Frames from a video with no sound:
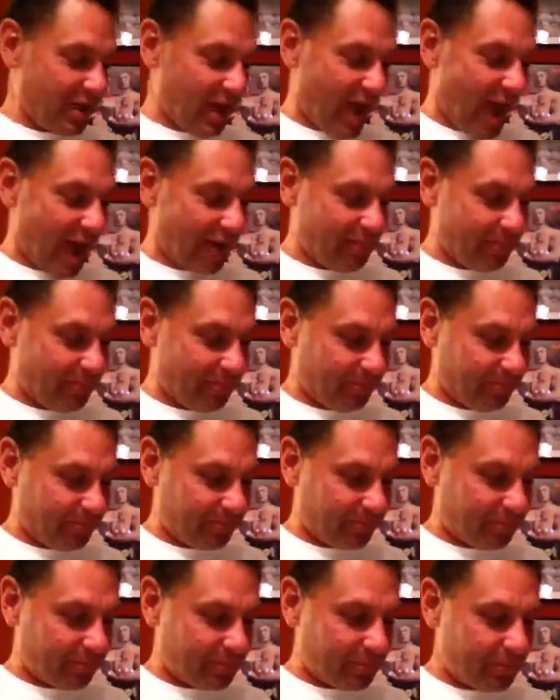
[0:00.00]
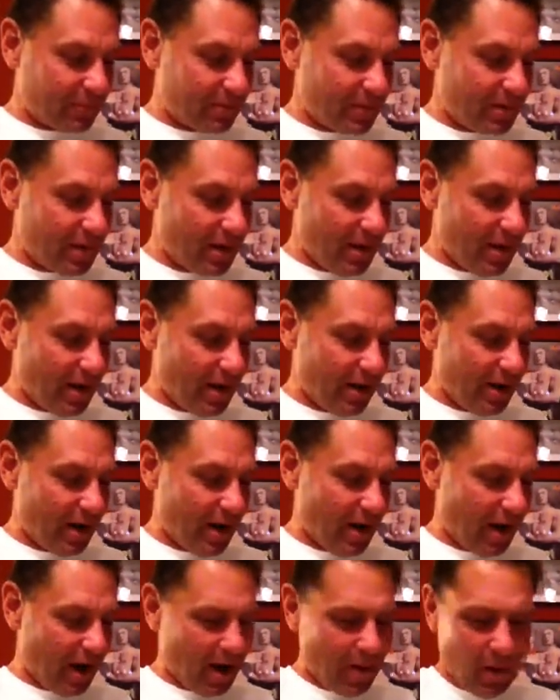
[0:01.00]
that. And uh,
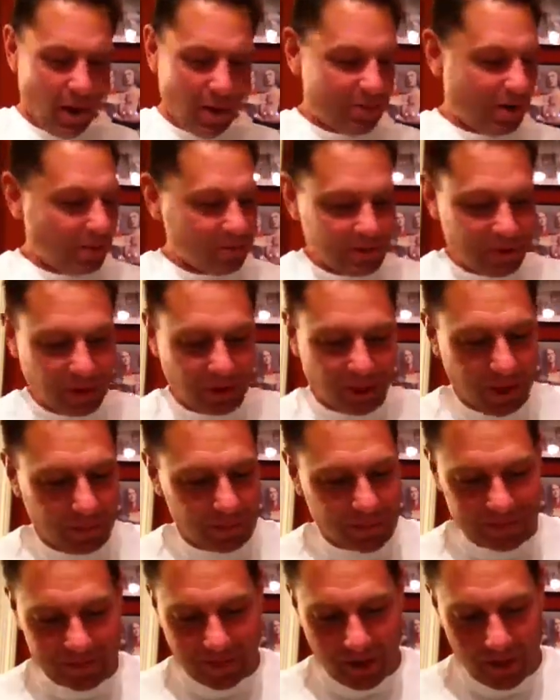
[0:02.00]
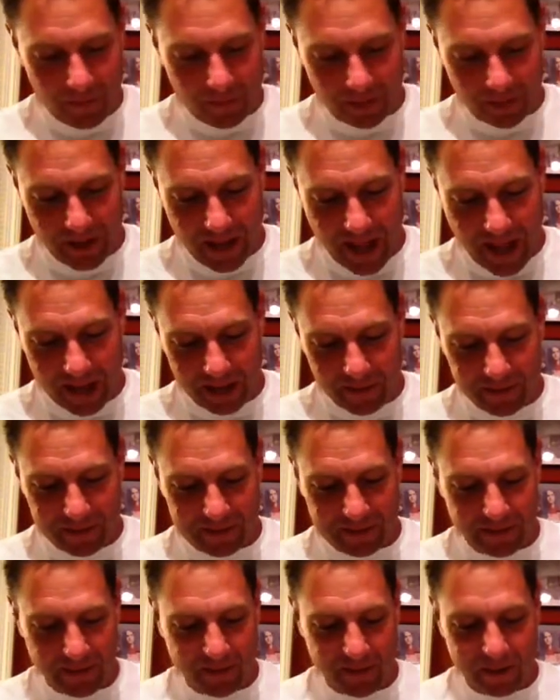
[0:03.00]
I, I was looking up this company,
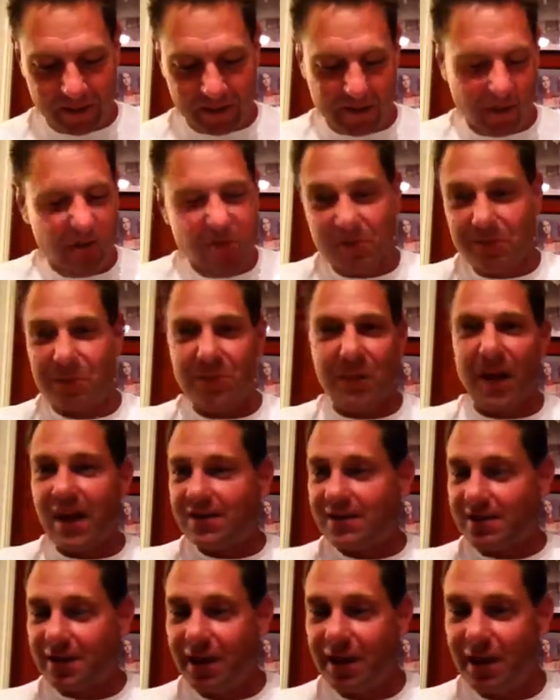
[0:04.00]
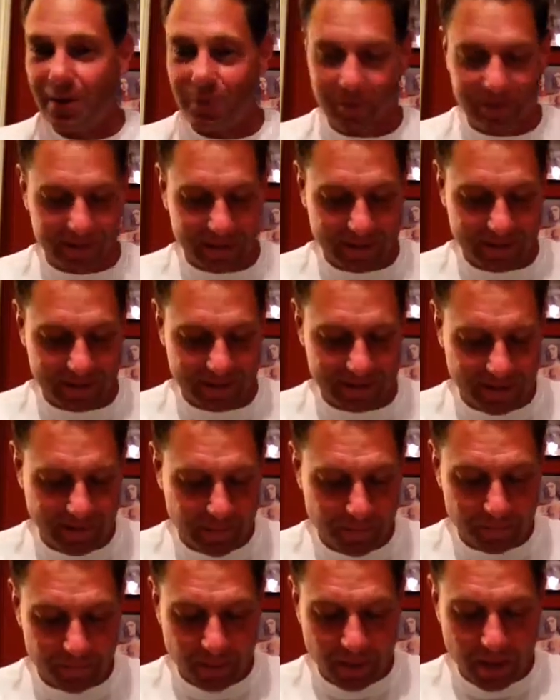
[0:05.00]
Anabas Limited, because I was just fascinated with this.
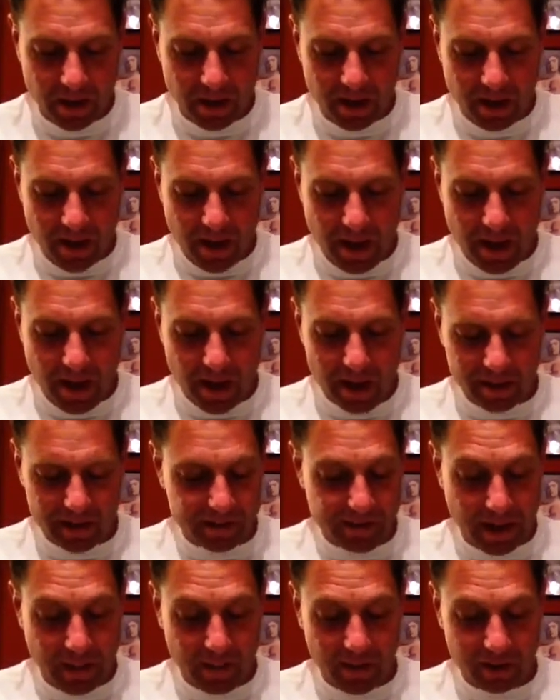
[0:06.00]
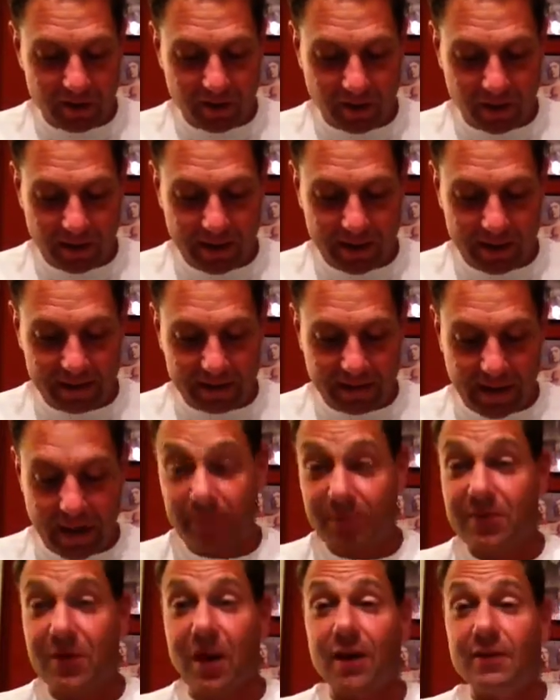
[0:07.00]
And there's not much on the
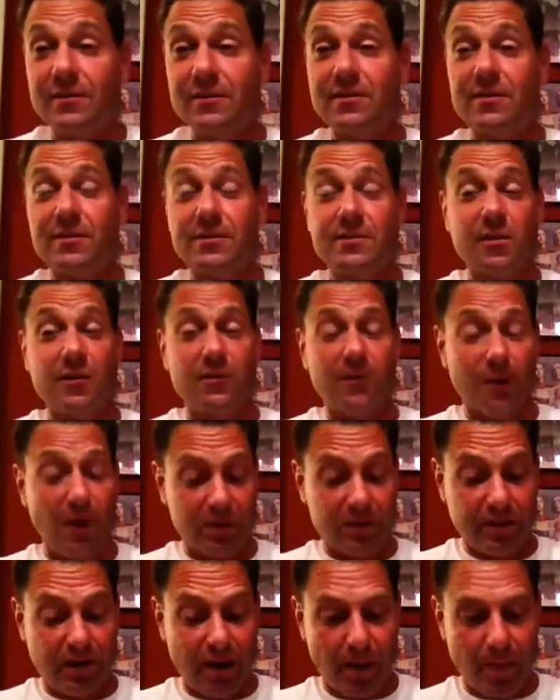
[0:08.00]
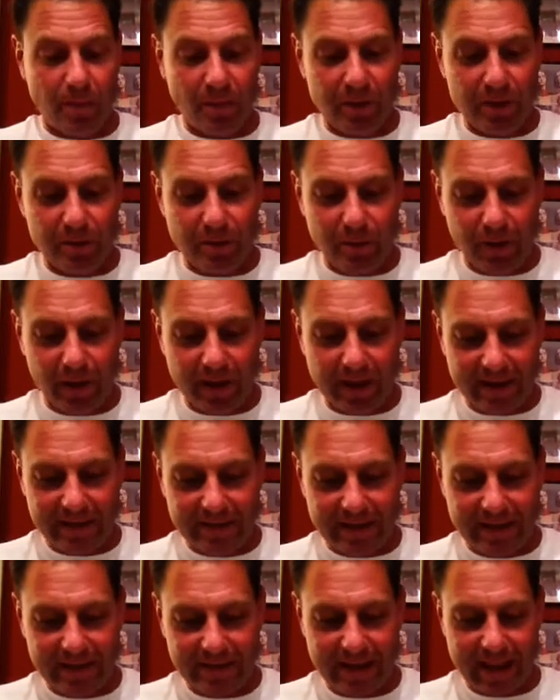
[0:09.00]
internet besides this defunct company, but I guess
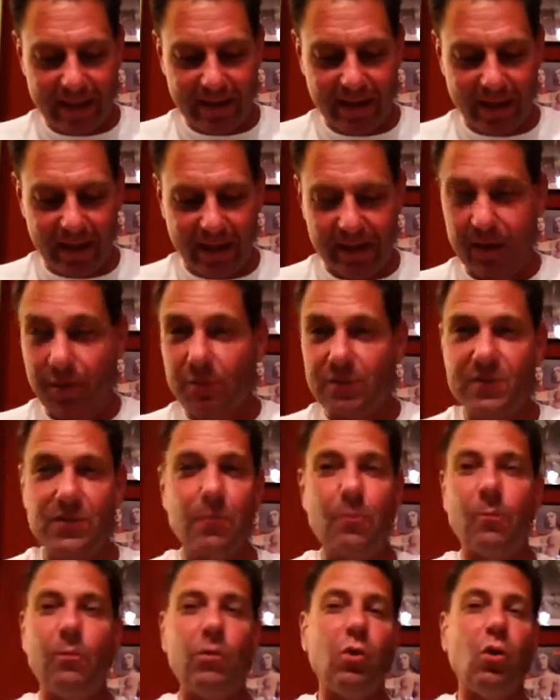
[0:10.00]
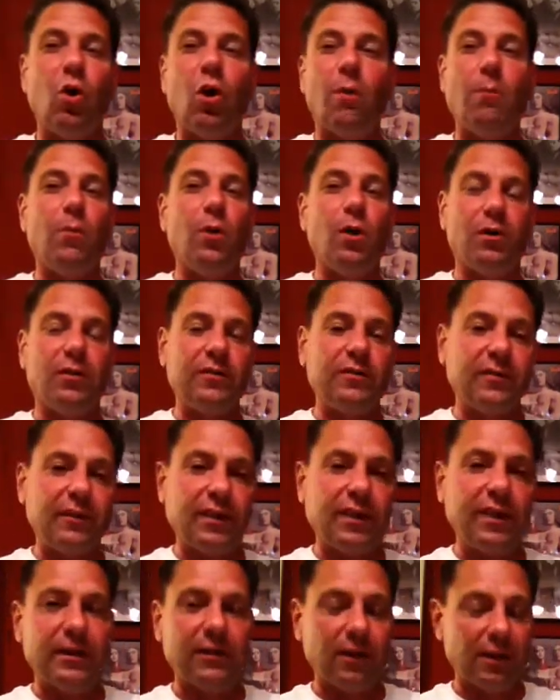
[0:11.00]
they set, like, they're in some law books in
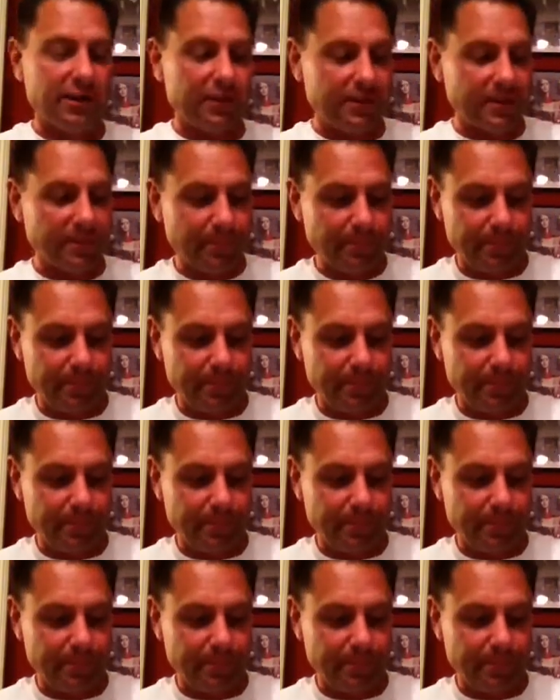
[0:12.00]
England.